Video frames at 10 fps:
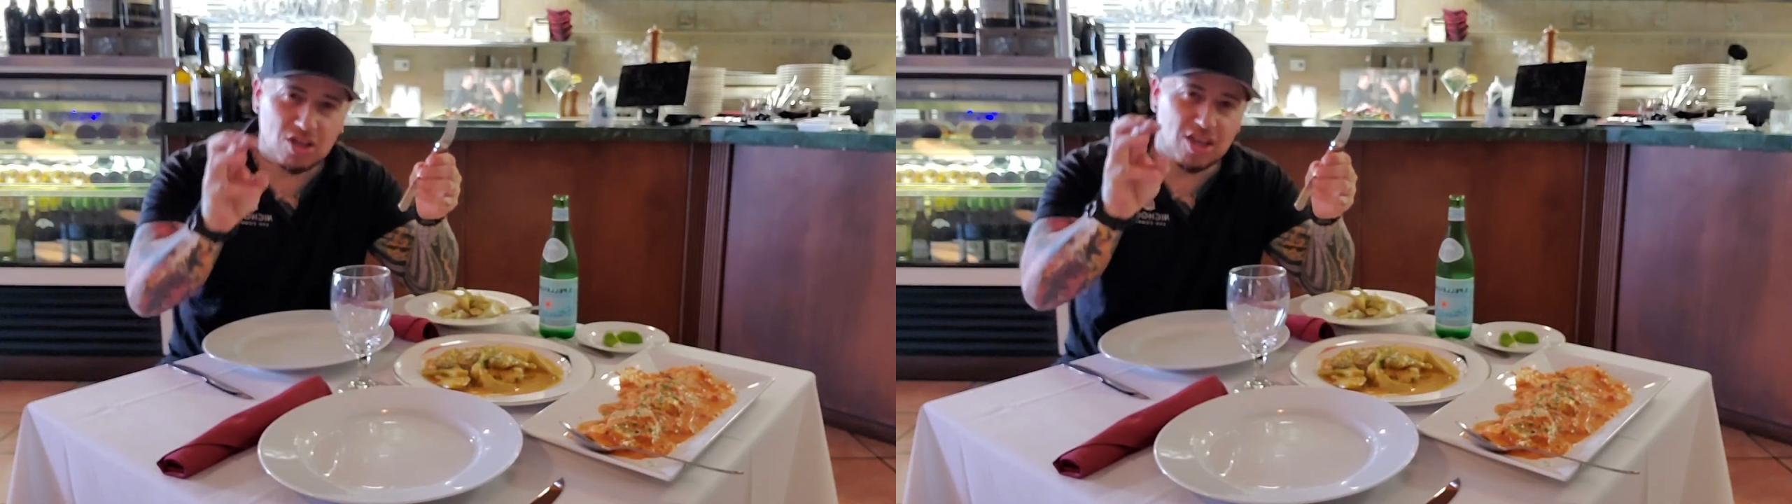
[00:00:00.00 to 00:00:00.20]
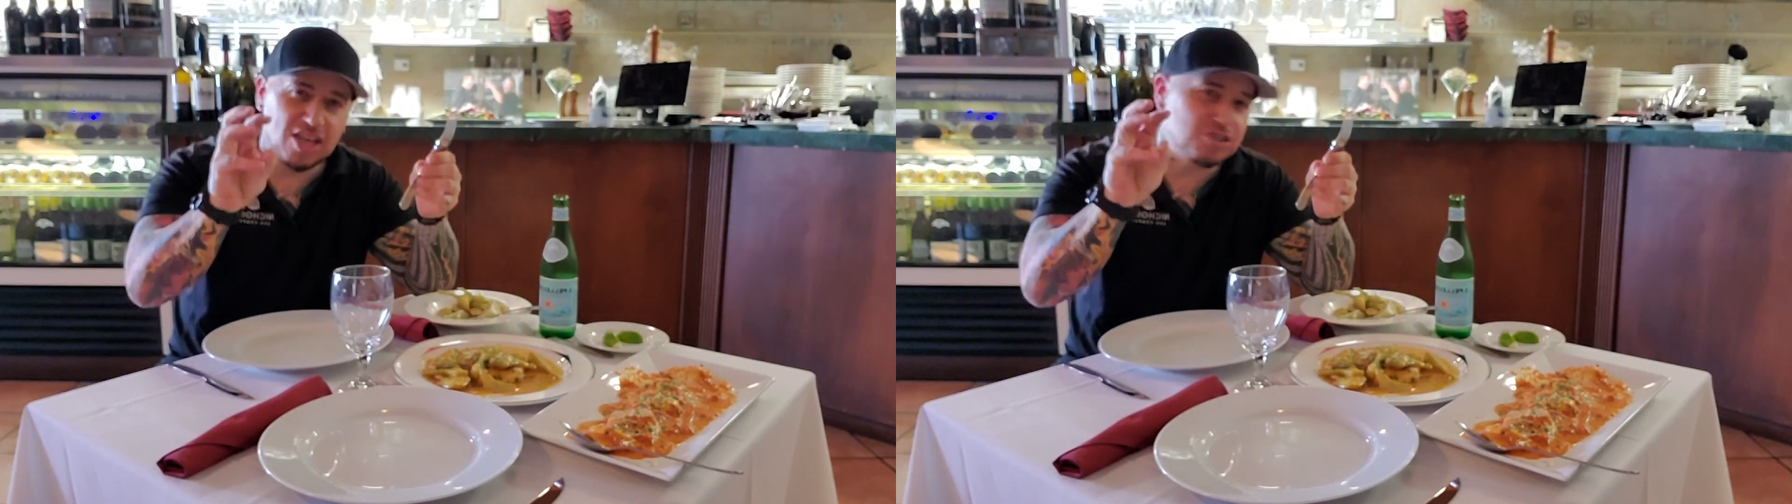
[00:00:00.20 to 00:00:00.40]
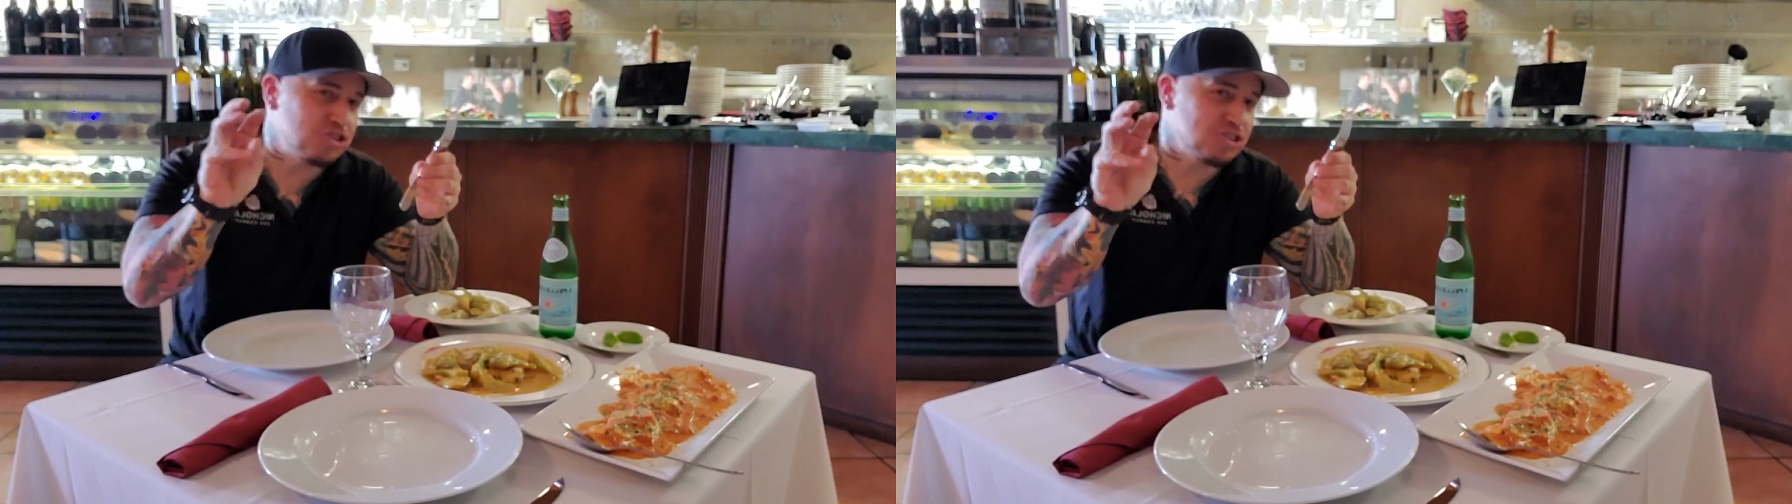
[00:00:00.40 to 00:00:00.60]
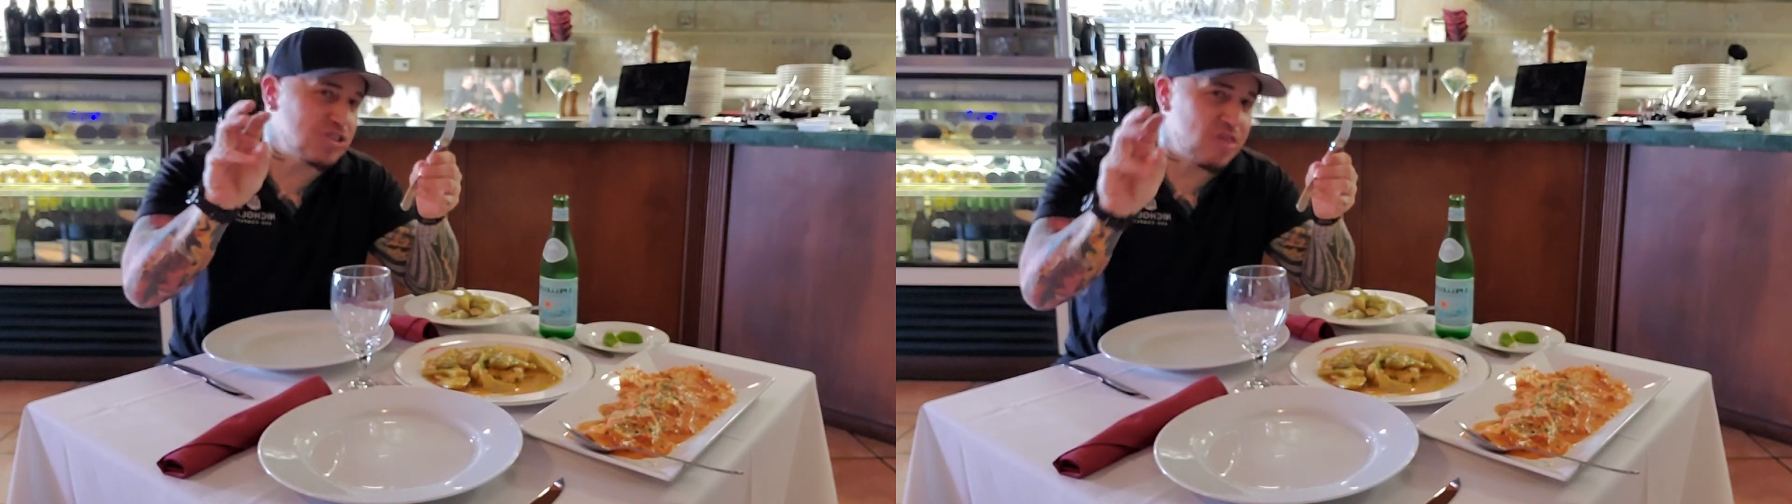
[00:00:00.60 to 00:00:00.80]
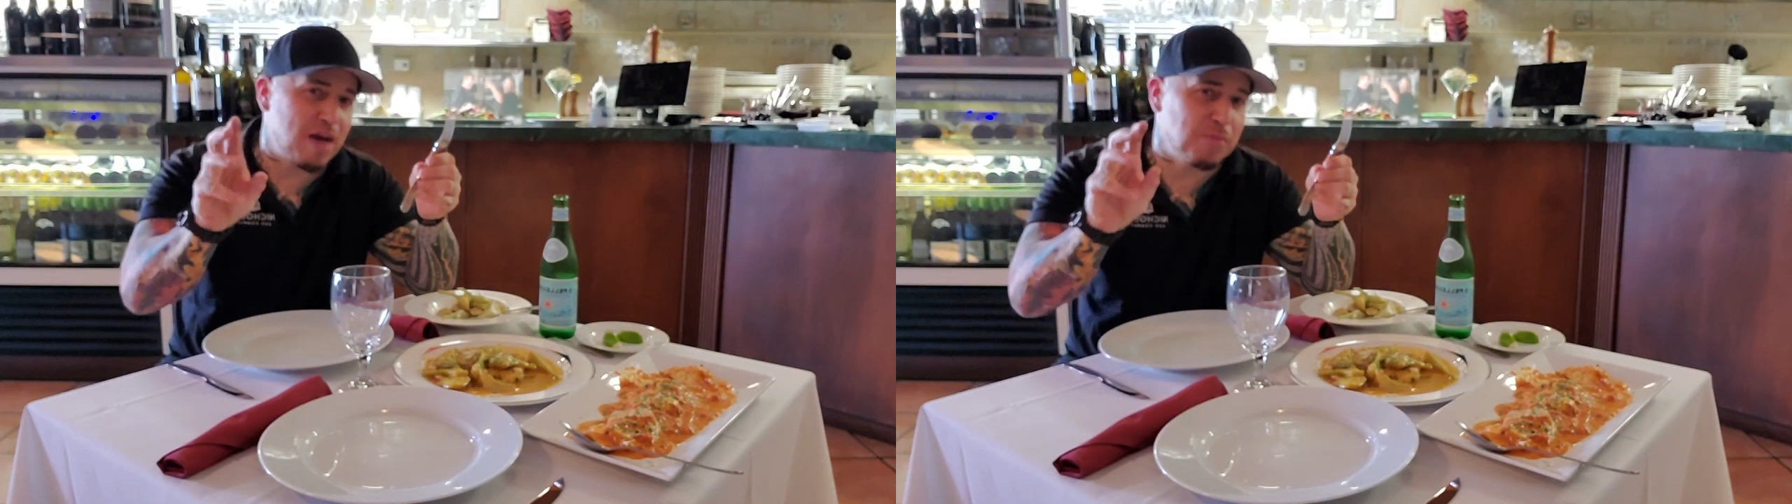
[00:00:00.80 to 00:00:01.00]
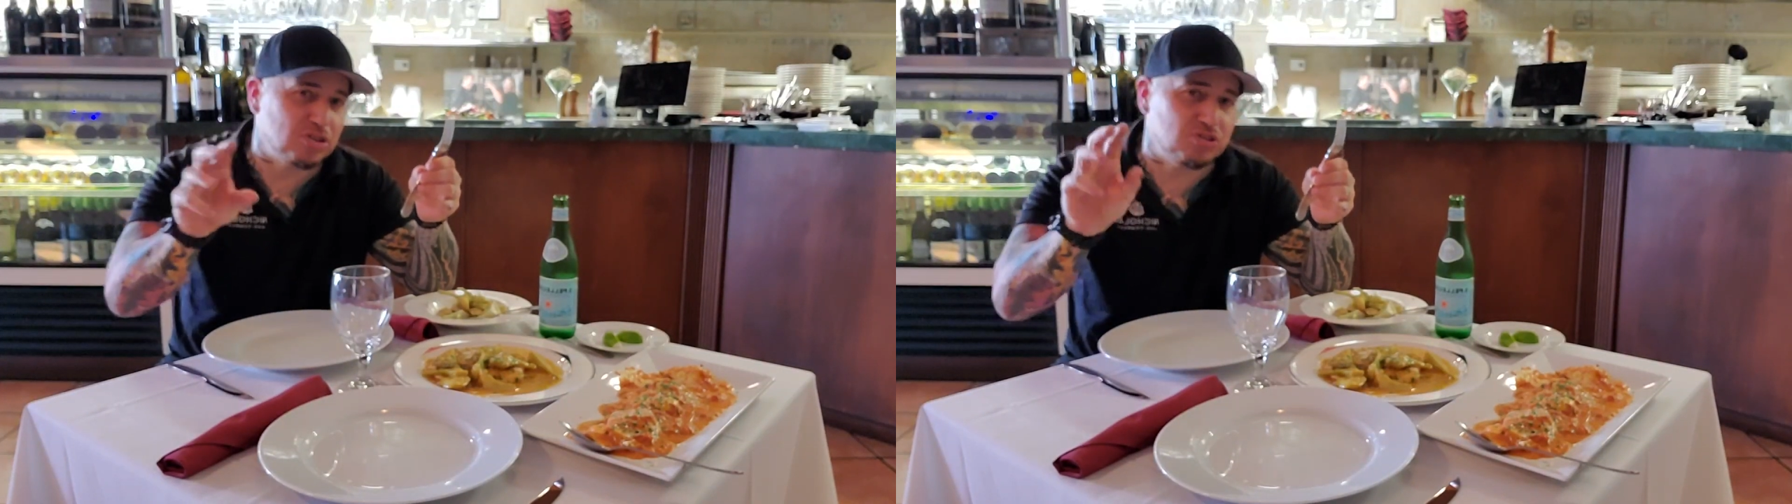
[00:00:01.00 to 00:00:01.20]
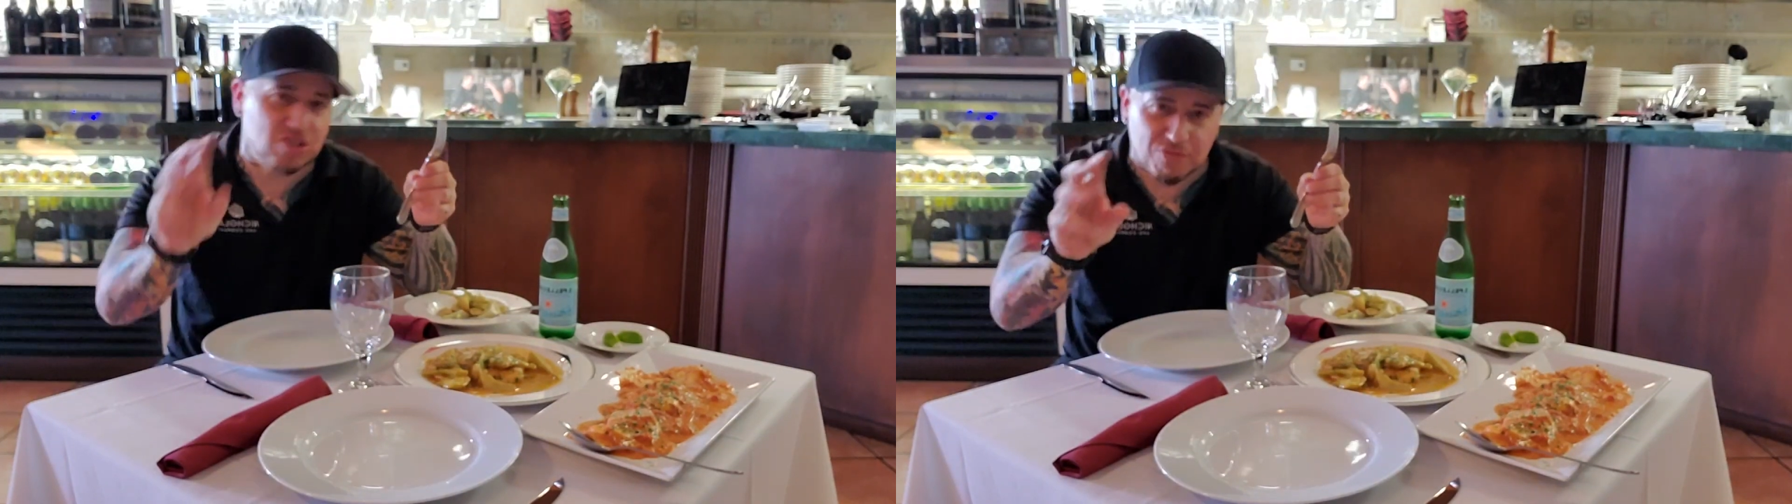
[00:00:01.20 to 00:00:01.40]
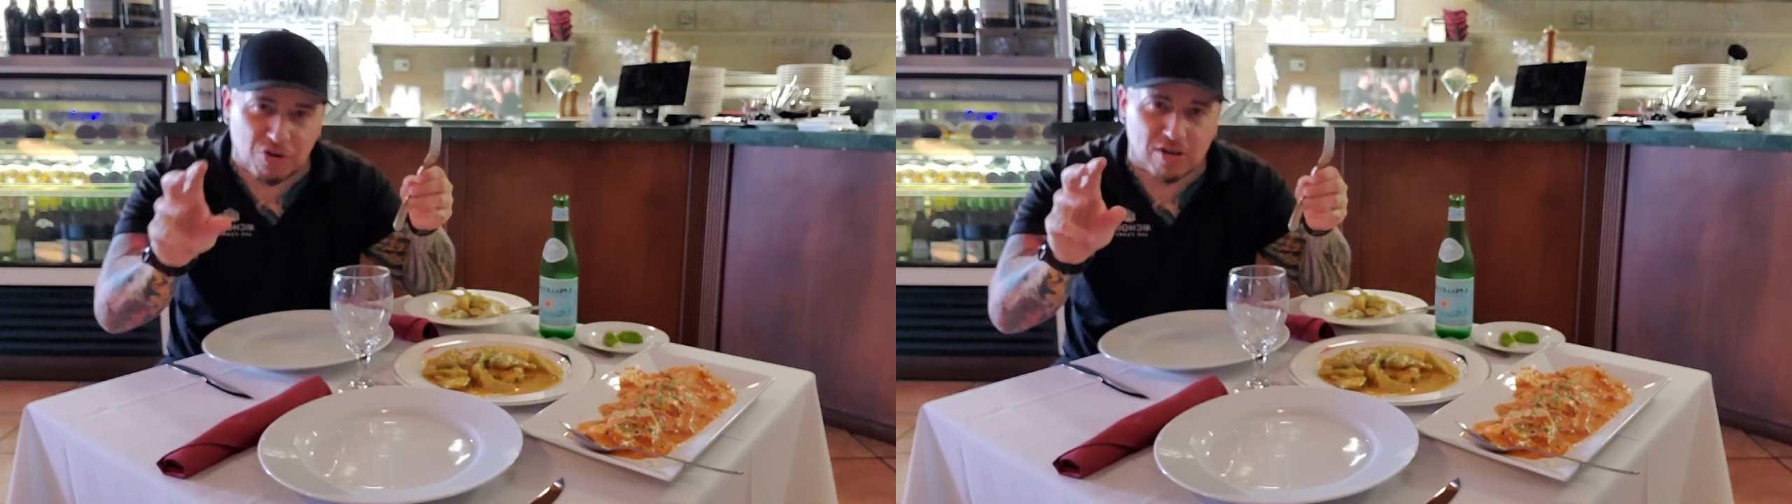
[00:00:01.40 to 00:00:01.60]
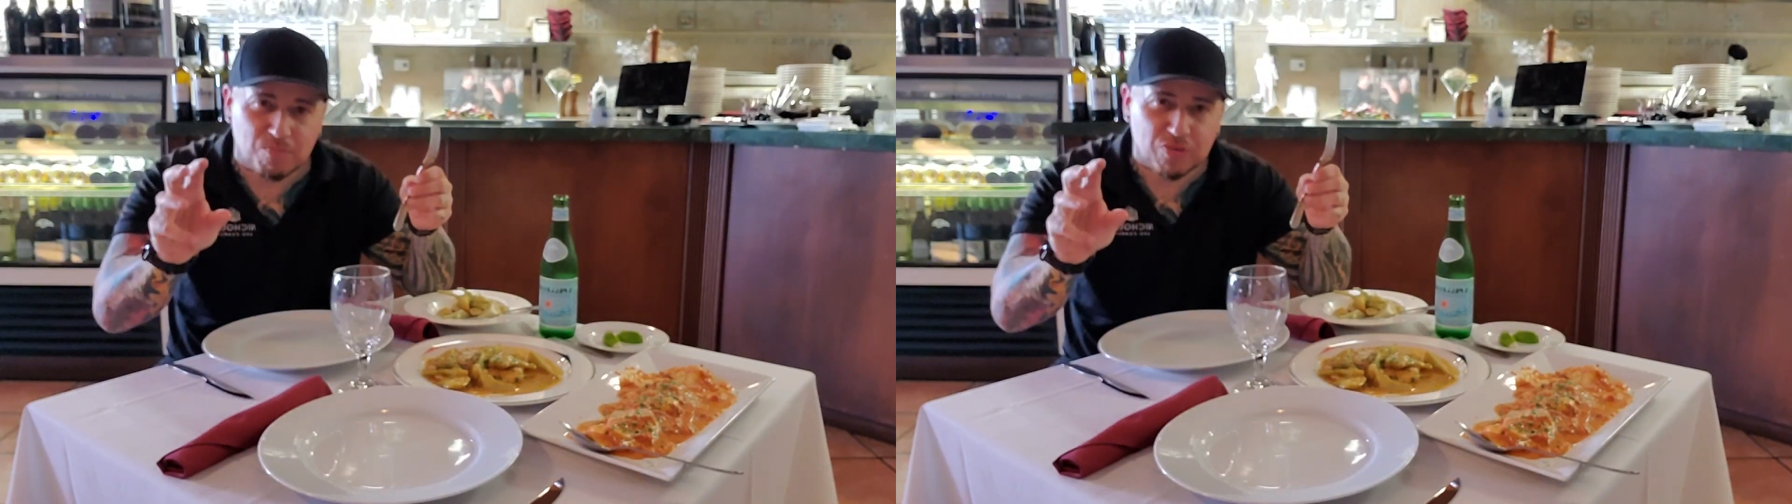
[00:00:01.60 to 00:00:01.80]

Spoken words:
it's just that much different